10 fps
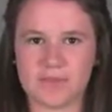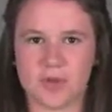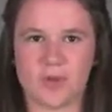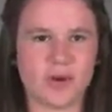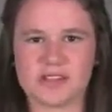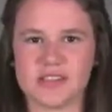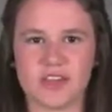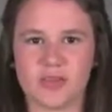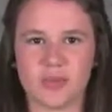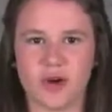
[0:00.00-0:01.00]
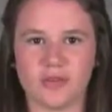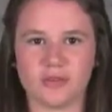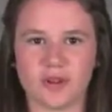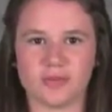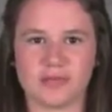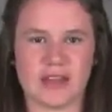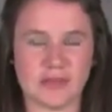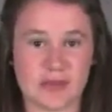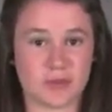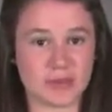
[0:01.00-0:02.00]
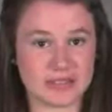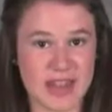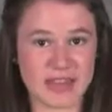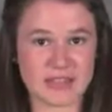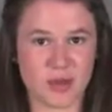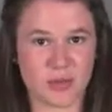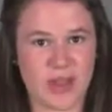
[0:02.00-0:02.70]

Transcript: Where does he get the ball from? Now remember, we're lined up.